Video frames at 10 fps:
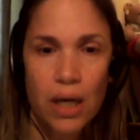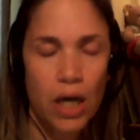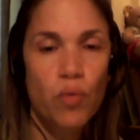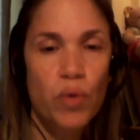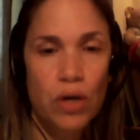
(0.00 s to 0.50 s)

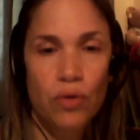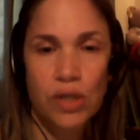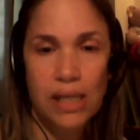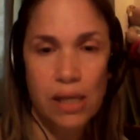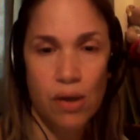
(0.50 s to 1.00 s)
And we could
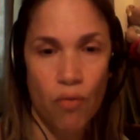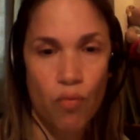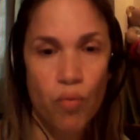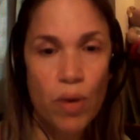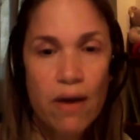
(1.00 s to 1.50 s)
see the
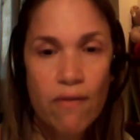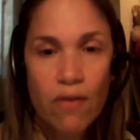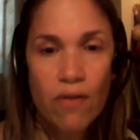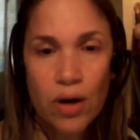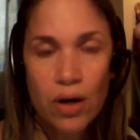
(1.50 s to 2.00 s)

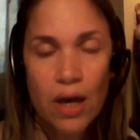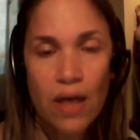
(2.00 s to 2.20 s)
river